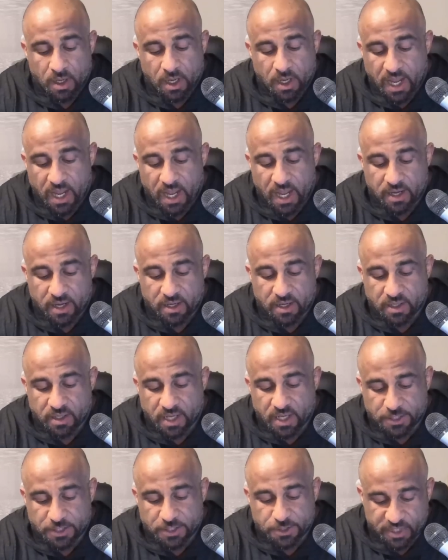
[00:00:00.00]
and
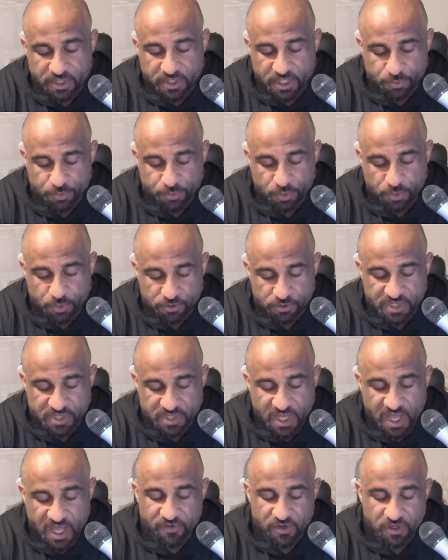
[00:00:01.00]
natural test boosters
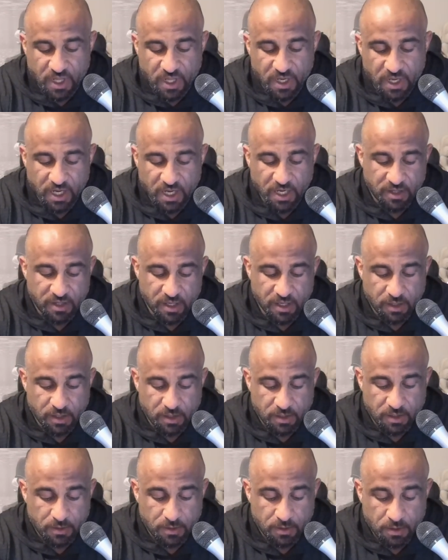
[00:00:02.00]
haven't done anything?
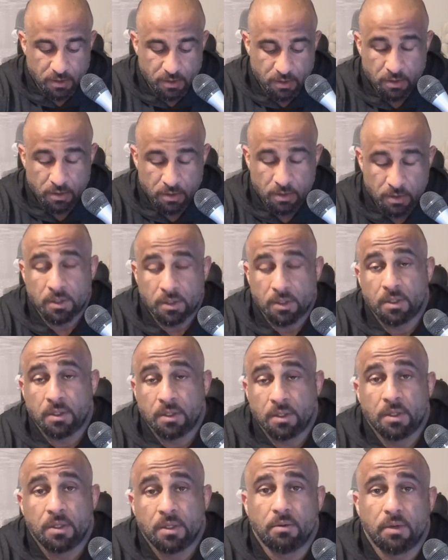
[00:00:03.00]

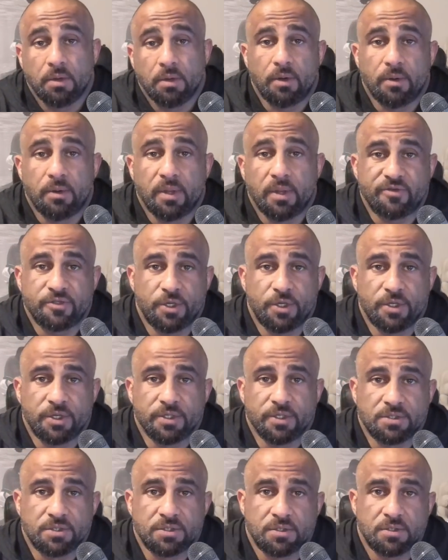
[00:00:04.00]
We don't really have a
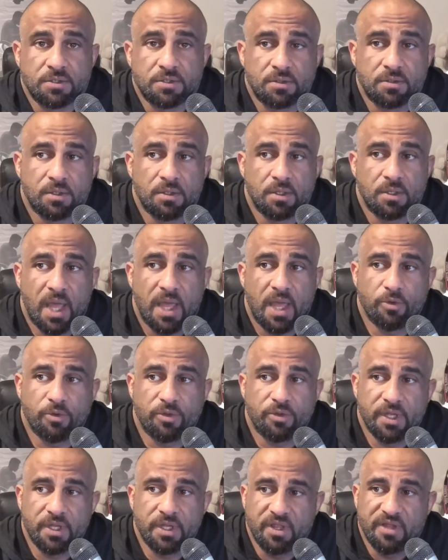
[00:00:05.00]
choice. I don't
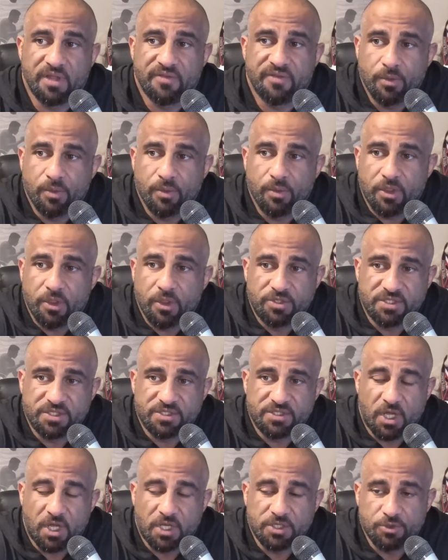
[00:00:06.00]
think living with low
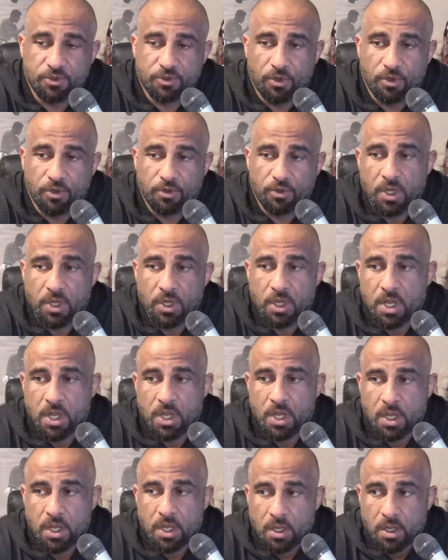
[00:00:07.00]
testosterone
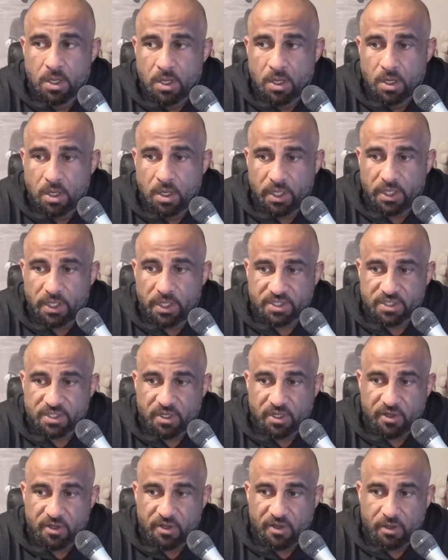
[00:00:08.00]
is
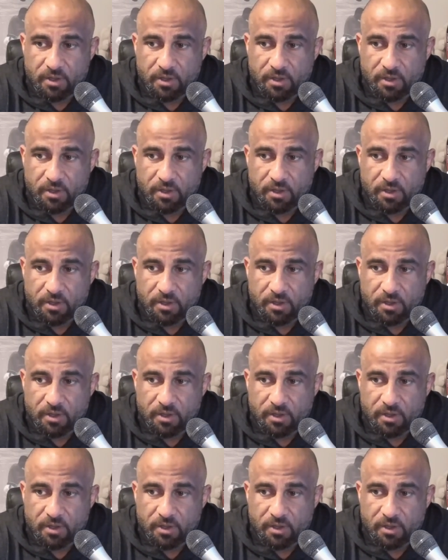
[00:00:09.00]
a